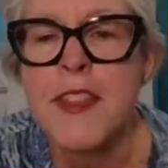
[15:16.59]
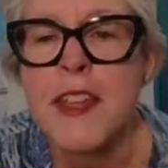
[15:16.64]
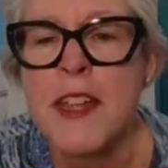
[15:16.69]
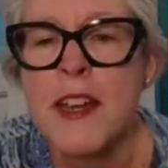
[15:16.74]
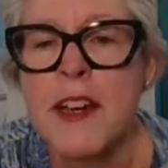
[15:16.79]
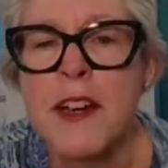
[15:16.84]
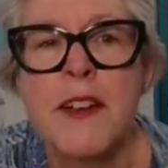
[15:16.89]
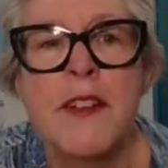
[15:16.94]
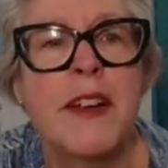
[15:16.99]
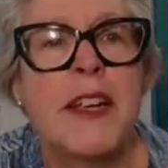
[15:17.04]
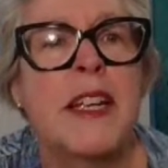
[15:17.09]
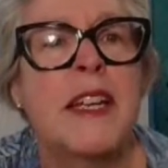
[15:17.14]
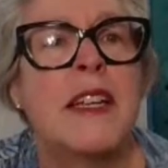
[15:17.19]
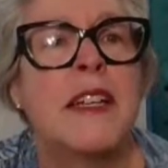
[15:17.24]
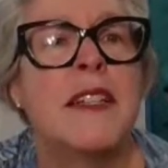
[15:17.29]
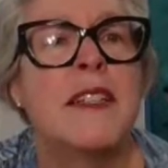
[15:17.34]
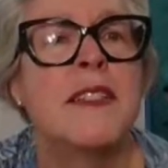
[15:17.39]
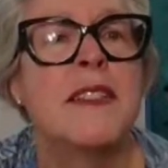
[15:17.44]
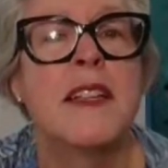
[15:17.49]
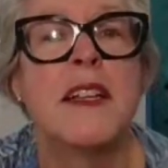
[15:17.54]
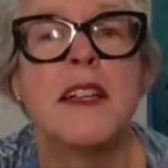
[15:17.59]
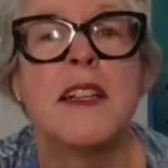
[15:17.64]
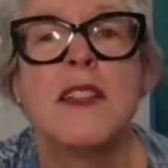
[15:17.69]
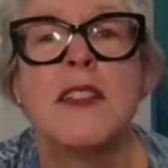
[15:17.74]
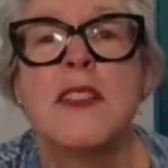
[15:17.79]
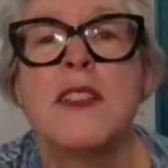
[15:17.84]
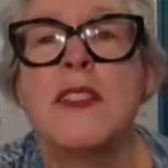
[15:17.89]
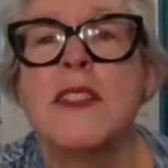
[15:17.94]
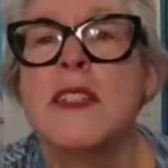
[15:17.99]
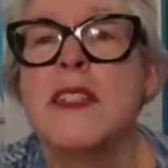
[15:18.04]
there is a
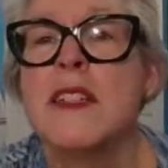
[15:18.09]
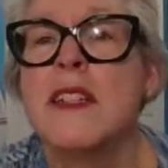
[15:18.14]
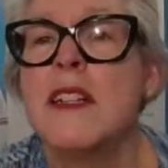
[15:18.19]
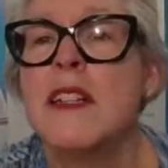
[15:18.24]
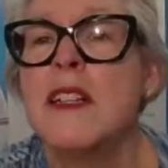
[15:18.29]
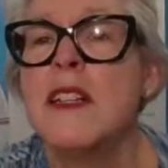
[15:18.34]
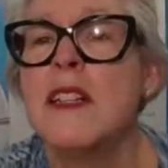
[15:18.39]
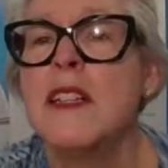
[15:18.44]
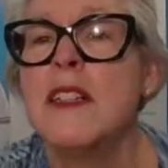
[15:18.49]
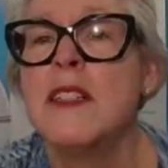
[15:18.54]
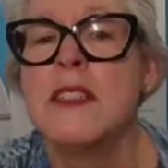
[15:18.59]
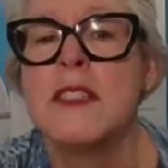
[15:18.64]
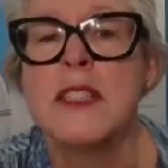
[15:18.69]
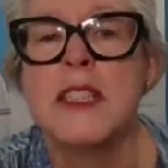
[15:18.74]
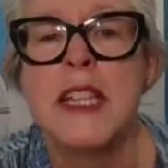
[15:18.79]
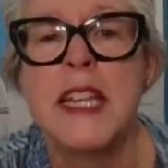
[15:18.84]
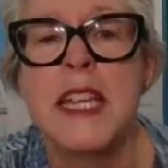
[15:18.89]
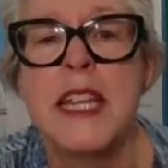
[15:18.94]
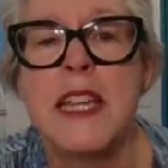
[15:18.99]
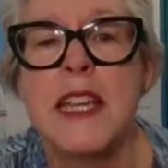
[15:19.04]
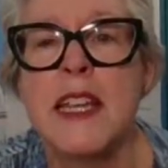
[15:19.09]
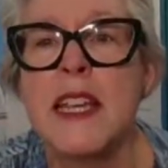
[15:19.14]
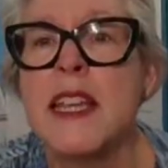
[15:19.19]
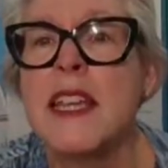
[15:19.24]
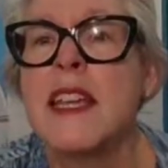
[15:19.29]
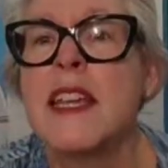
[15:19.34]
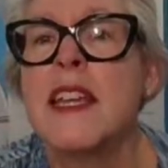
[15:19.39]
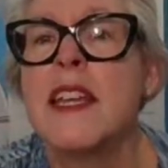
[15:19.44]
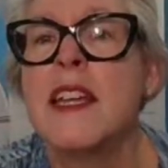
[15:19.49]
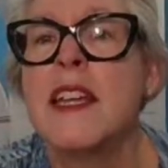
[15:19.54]
little link
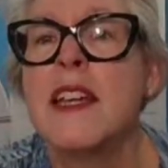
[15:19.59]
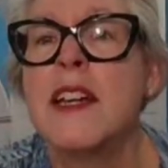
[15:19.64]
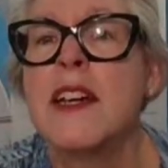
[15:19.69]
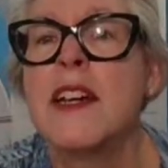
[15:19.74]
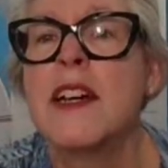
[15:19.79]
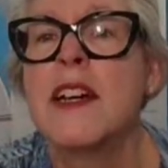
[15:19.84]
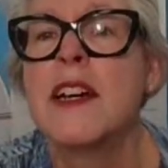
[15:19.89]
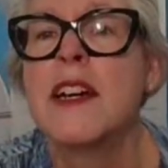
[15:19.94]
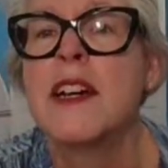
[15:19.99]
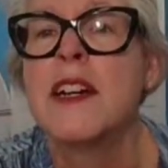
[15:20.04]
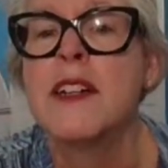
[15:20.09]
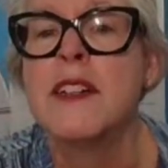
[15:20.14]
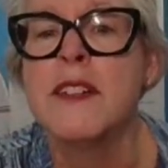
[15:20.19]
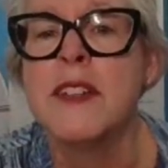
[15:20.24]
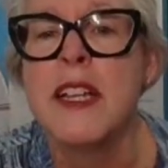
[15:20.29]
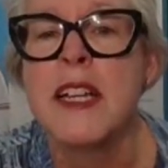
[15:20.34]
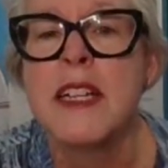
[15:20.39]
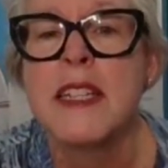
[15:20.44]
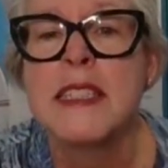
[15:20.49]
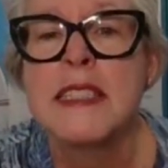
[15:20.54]
here.